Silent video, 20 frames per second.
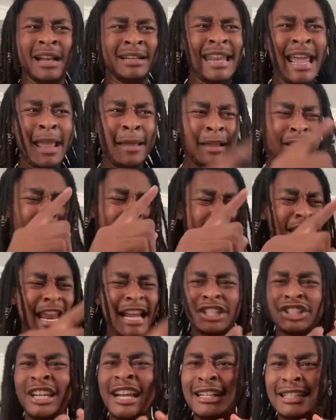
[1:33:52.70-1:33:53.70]
They they
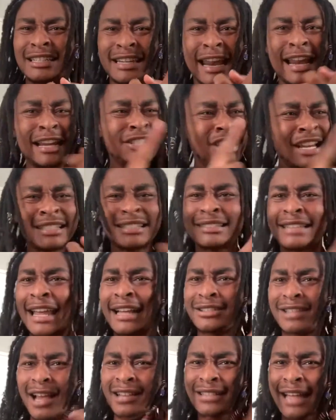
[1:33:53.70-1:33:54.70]
they shit they shit
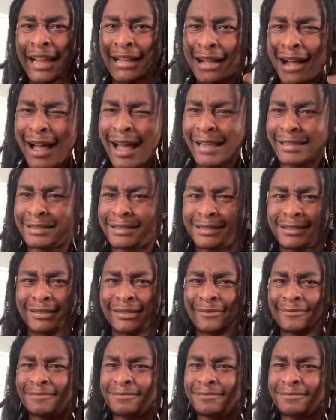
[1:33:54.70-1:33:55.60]
stink just like us.